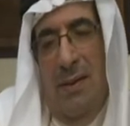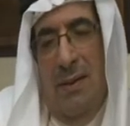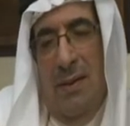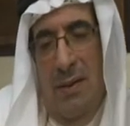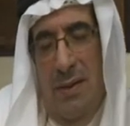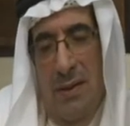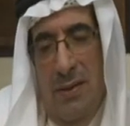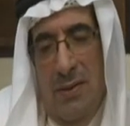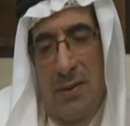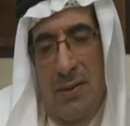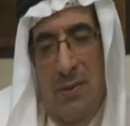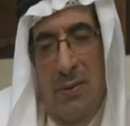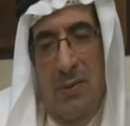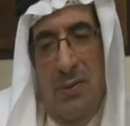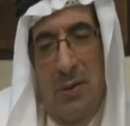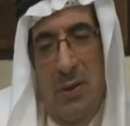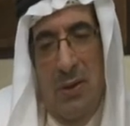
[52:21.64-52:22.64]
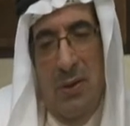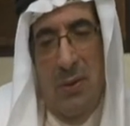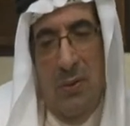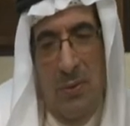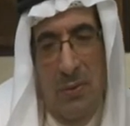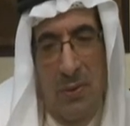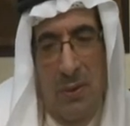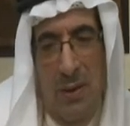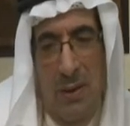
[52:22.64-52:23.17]
Yeah. So they go
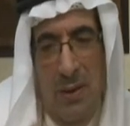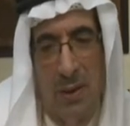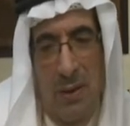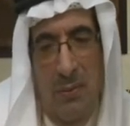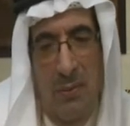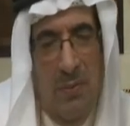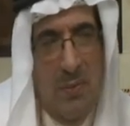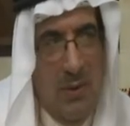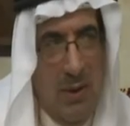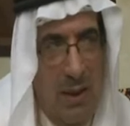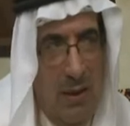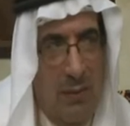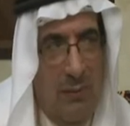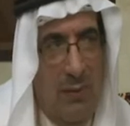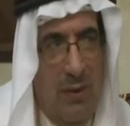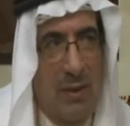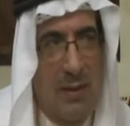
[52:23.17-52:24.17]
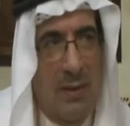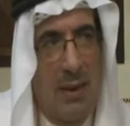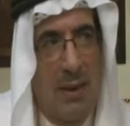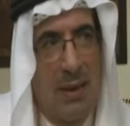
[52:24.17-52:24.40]
to the website of Al-Sadi,